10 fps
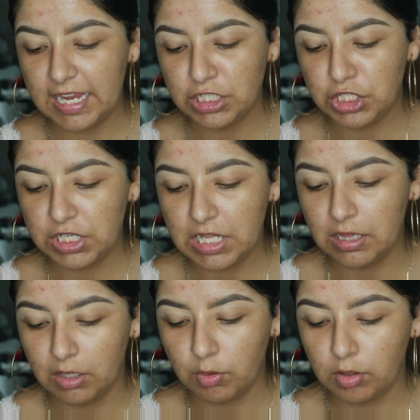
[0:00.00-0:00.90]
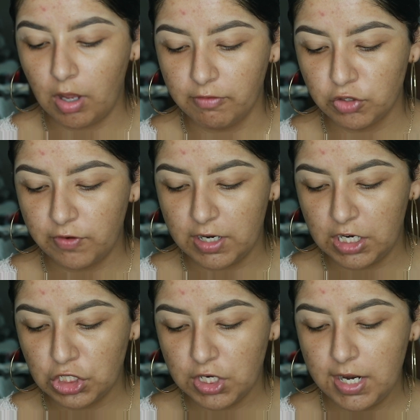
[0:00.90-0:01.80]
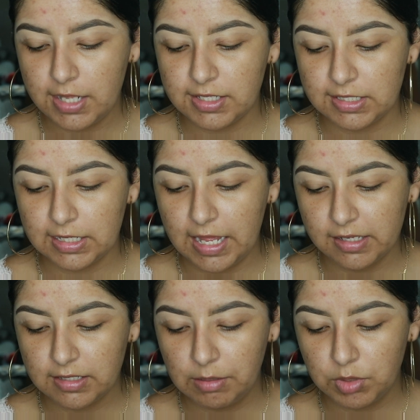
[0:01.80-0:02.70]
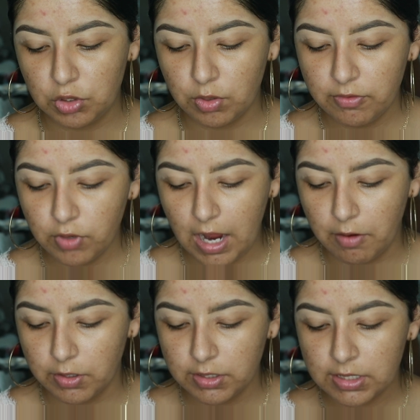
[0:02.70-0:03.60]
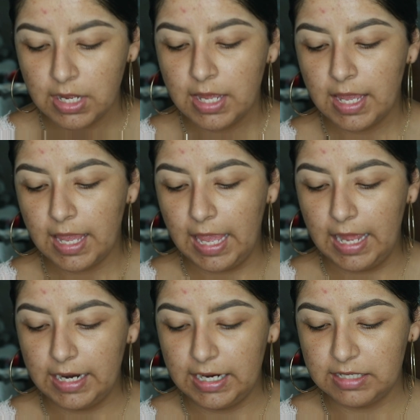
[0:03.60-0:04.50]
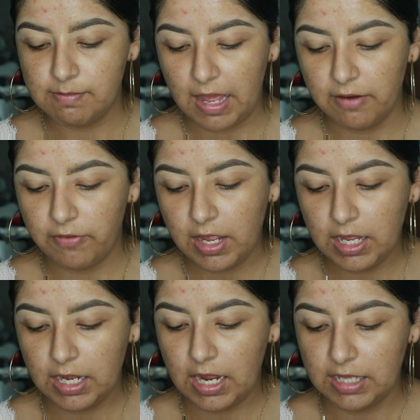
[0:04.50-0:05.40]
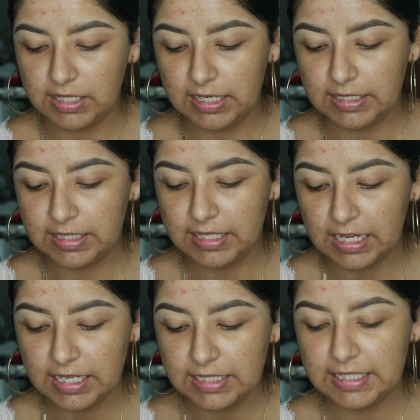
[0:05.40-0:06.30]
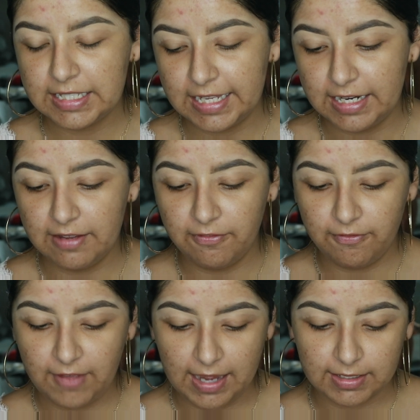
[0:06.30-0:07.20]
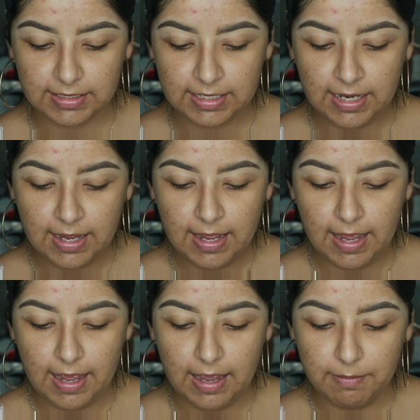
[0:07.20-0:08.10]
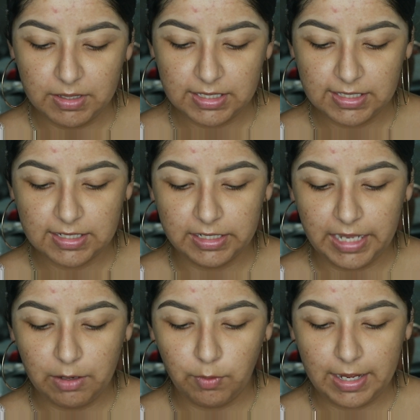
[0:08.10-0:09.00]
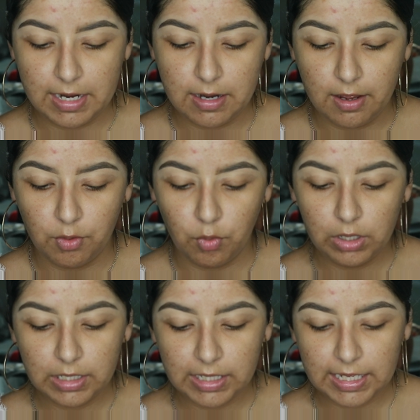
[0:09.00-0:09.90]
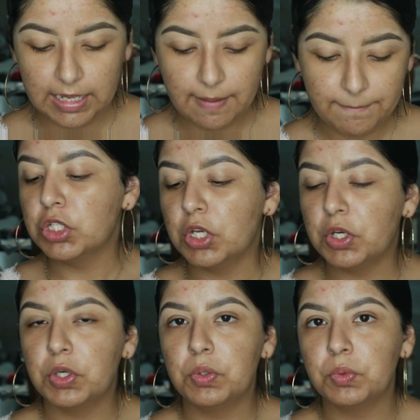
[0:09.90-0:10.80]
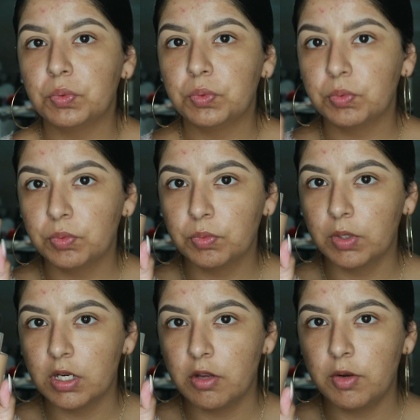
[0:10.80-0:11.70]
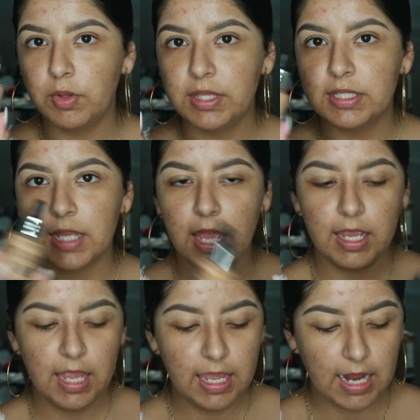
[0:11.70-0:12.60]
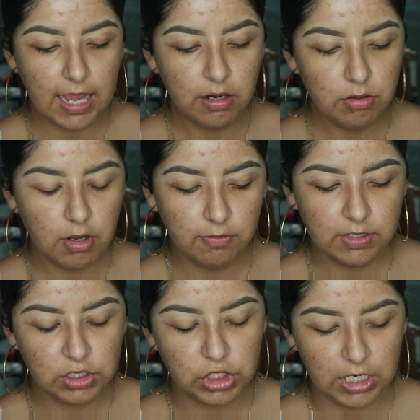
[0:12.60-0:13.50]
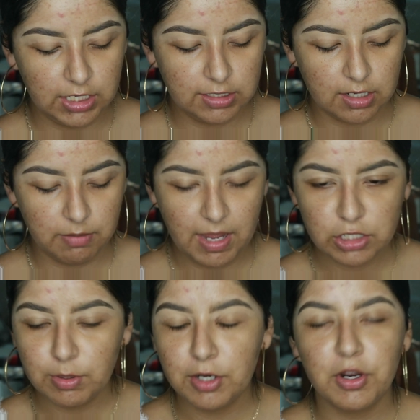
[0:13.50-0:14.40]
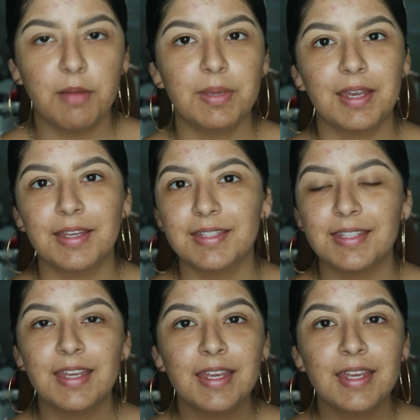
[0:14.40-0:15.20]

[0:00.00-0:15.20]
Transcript: HD Liquid Coverage Foundation. It says it lasts up to 24 hours and it is mattifying and has a second skin effect. It says it's lightweight and non-oily. So we're gonna go in with this guy. And I don't know if this shade is gonna match me or not because,